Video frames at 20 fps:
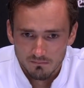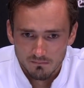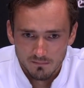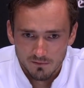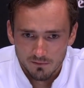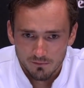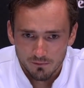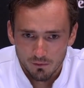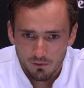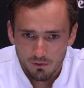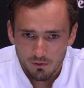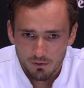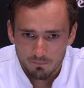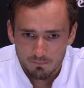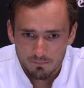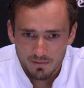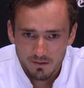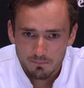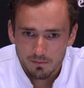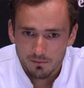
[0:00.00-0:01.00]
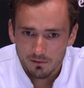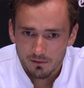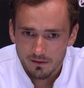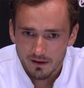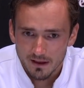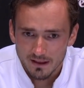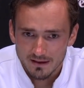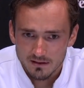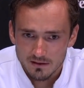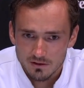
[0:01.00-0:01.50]
for people
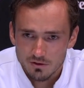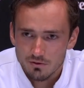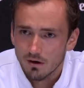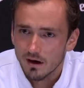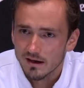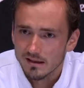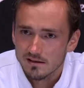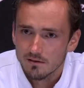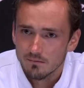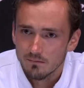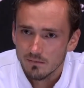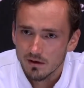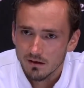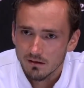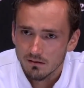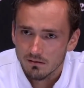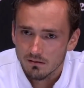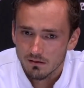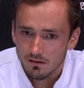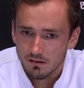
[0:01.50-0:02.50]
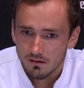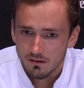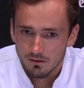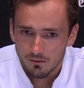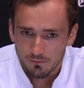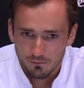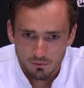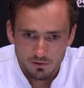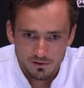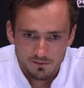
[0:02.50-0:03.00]
that trust in me,
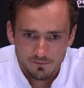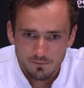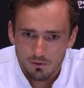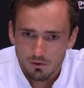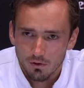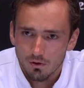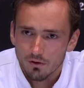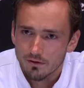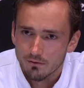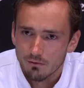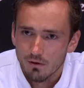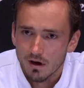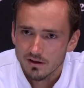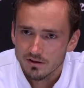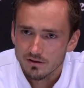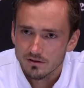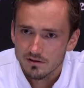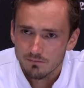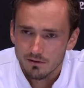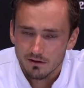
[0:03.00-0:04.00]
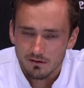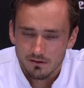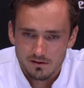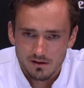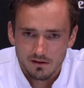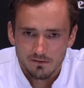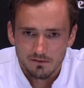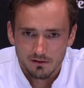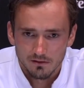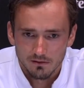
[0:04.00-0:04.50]
of course, for all the Russians, because
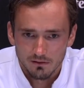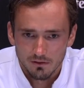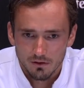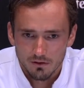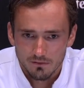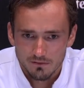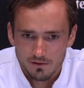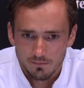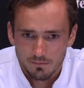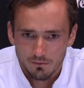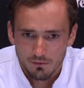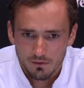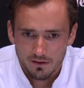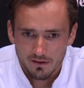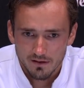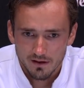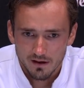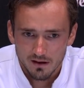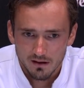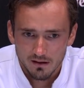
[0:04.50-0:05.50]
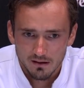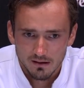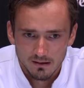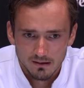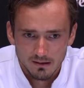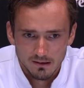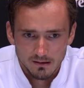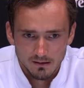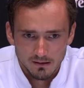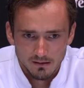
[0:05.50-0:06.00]
I feel a lot of support there.
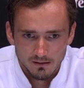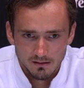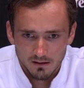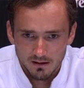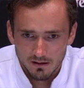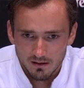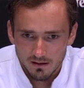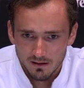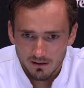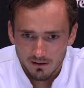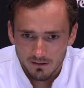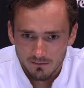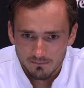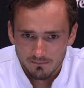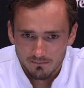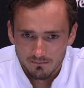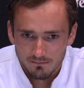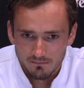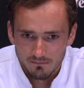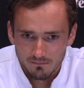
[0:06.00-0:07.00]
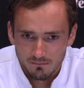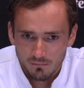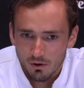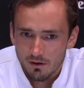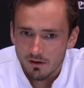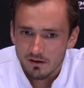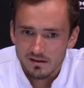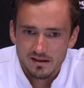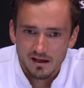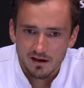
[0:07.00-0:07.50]
I'm
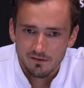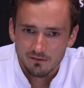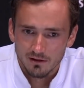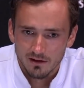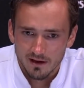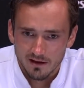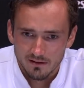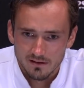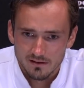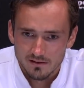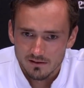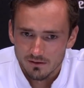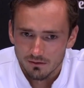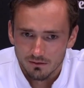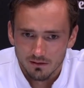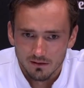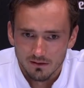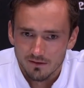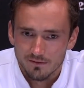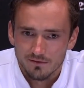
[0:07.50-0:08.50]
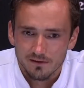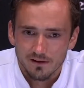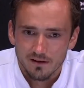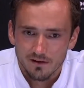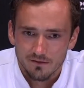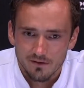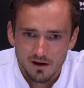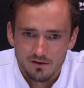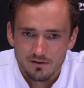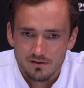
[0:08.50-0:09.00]
going to save it like this. So
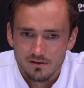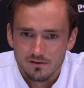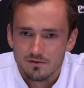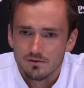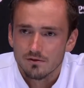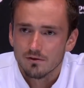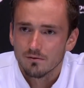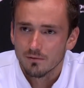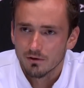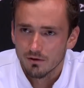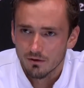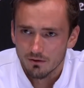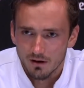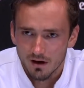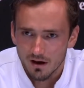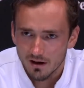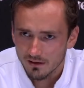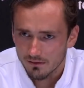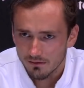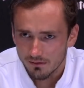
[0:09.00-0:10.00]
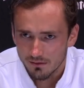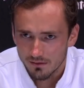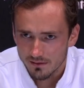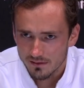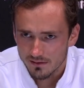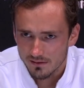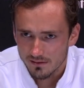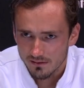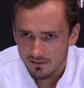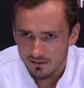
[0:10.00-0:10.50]
if there is a tournament on hard
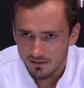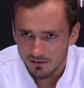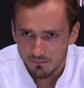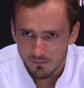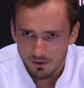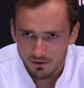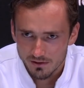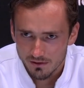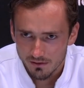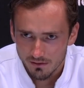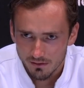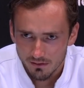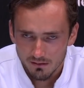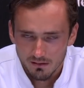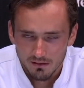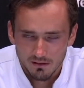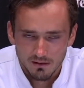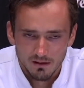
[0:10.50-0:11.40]
courts in Moscow